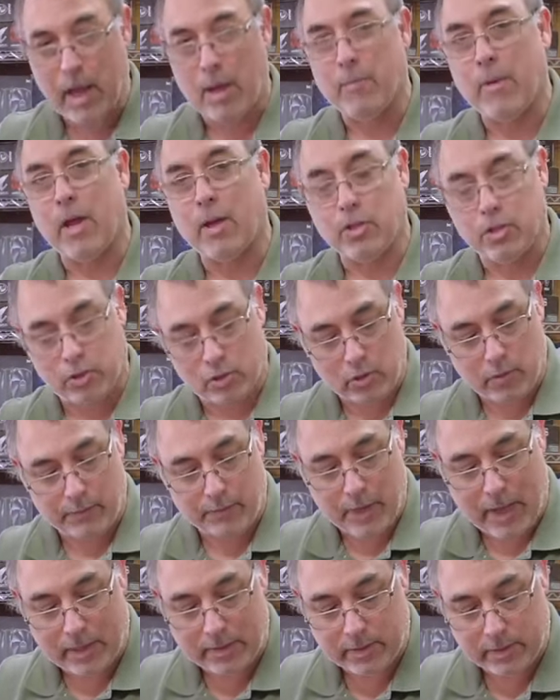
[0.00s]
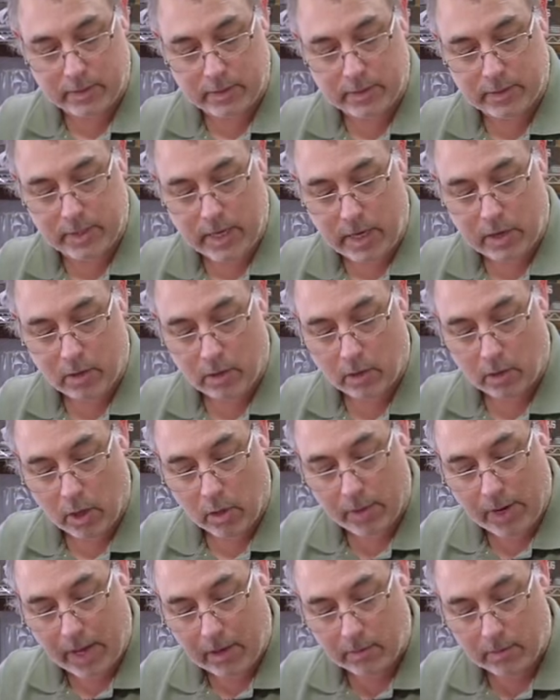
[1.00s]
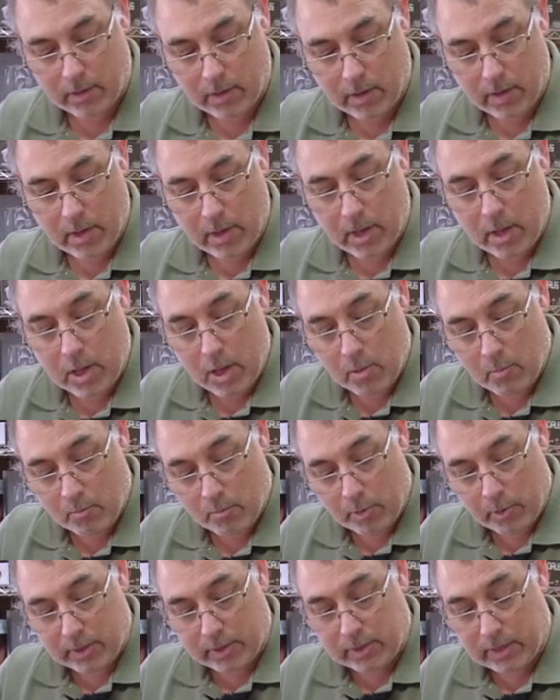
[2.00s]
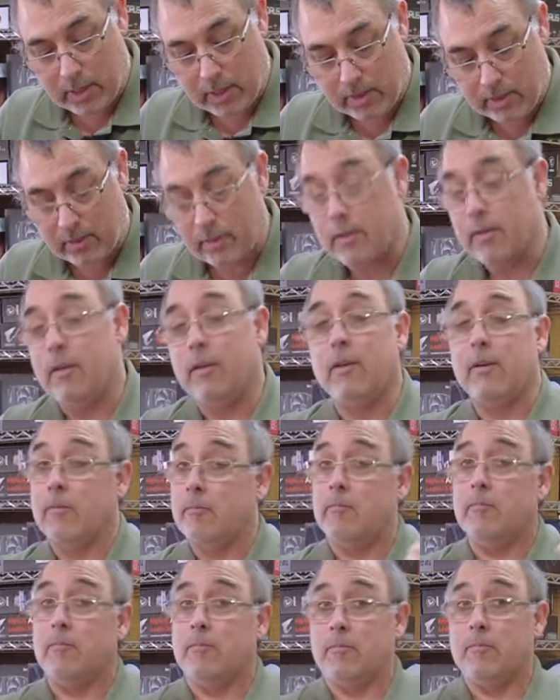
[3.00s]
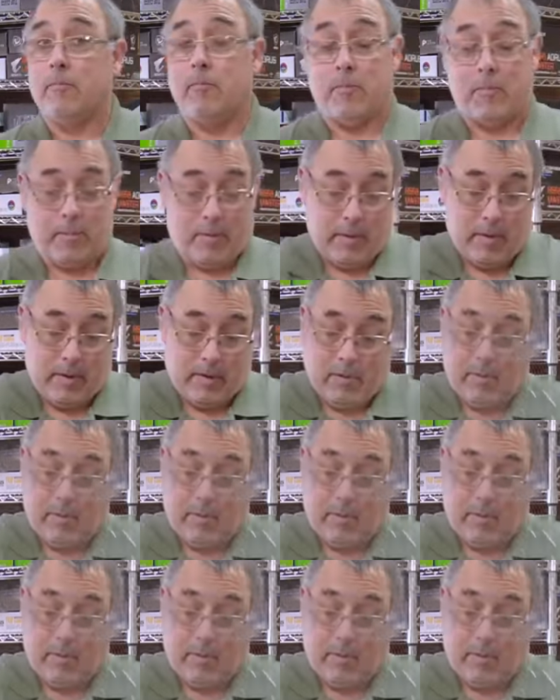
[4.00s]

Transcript: I'm not sure if that's the standard loadout, but uh, you